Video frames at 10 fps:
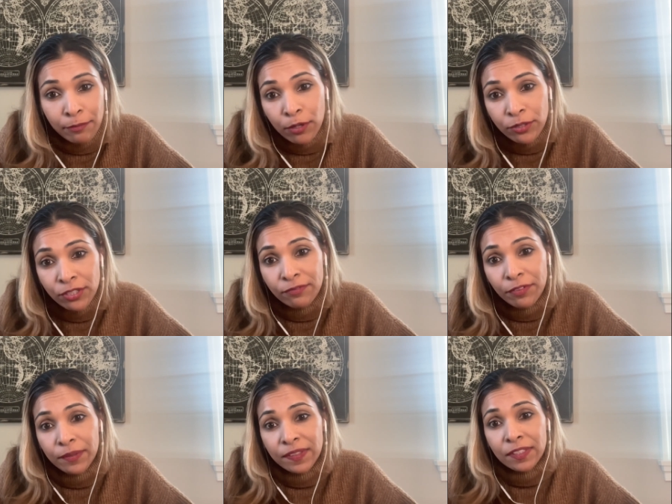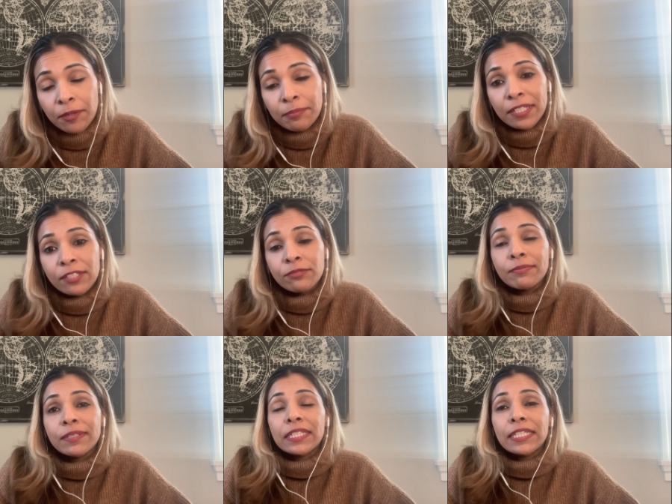emotion-focused therapy is
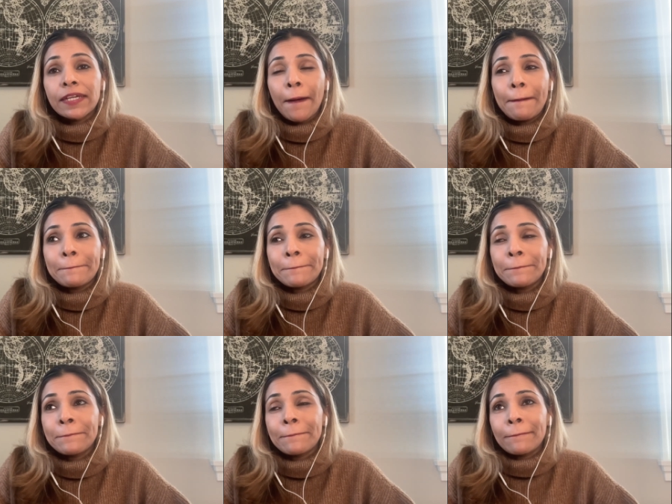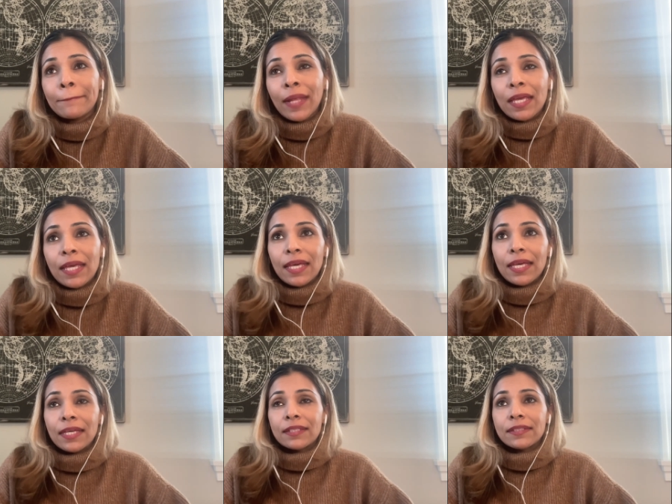really,
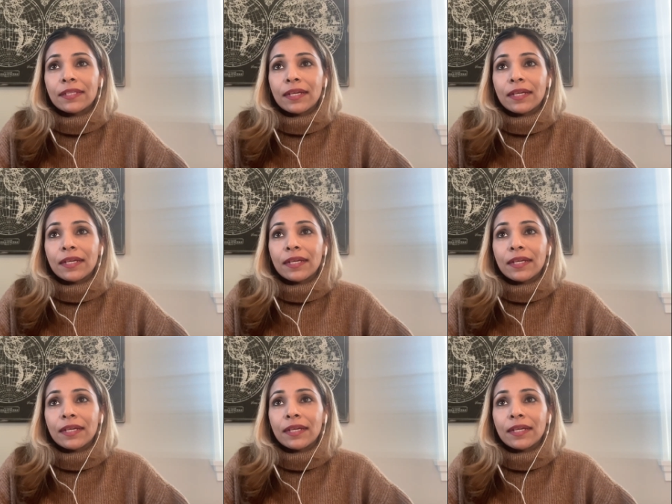it